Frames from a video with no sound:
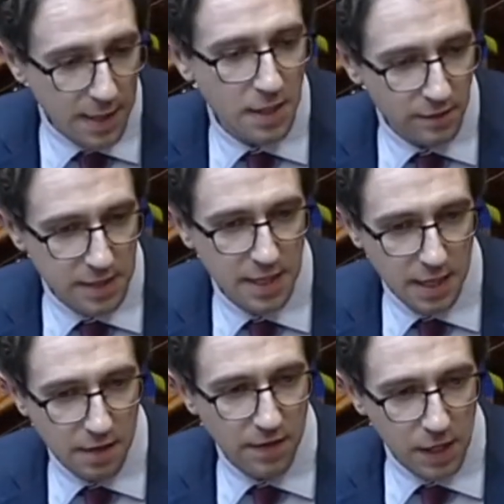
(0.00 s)
obviously, an
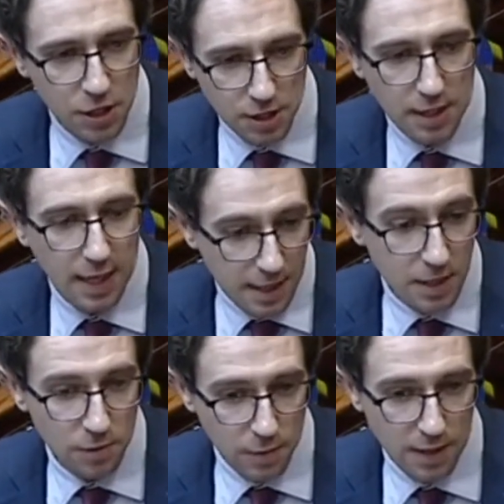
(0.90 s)
infection can get
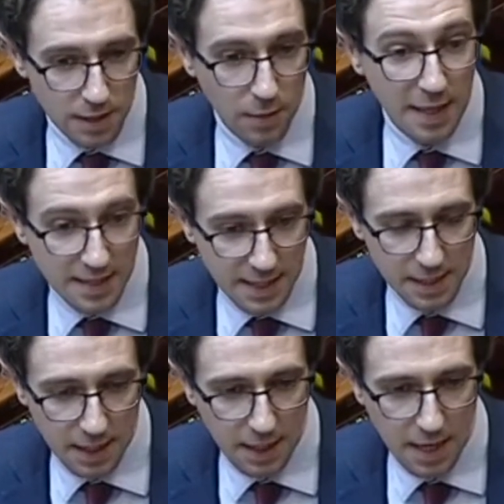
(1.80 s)
into any
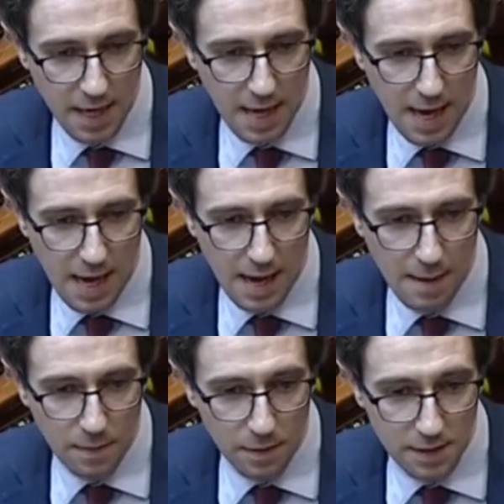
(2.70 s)
setting.
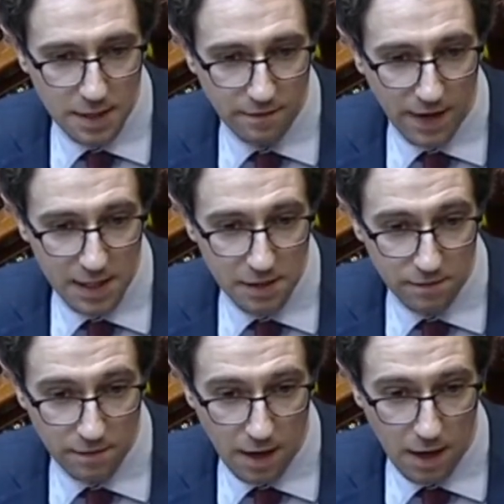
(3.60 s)
There's the fact
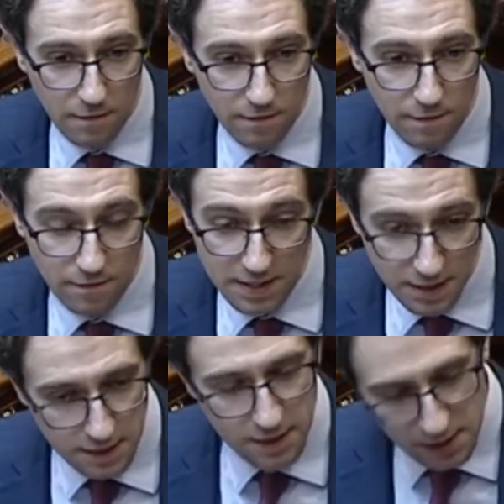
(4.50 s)
of
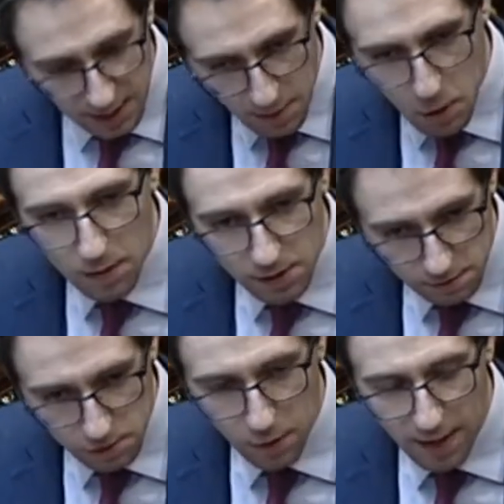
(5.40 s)
visitors, and the CMO has
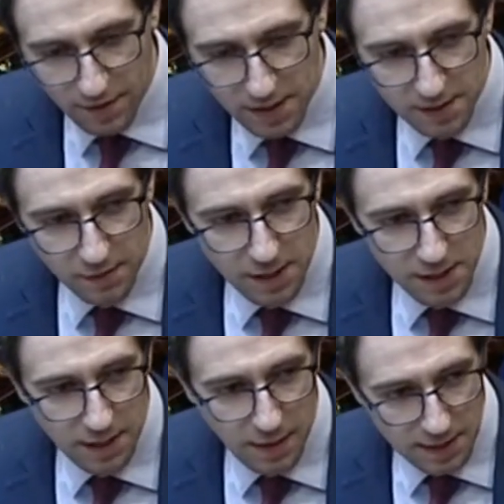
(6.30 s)
shown evidence in relation to
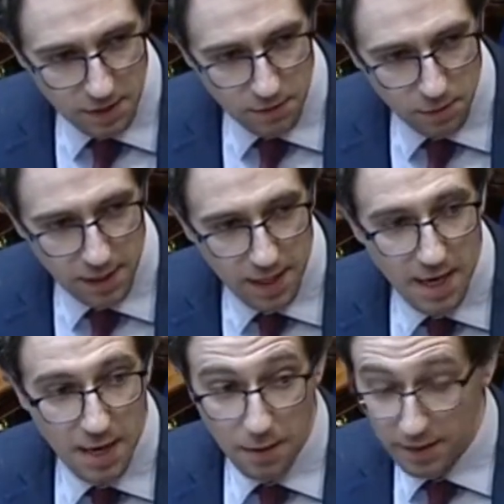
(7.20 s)
how that doesn't work. There is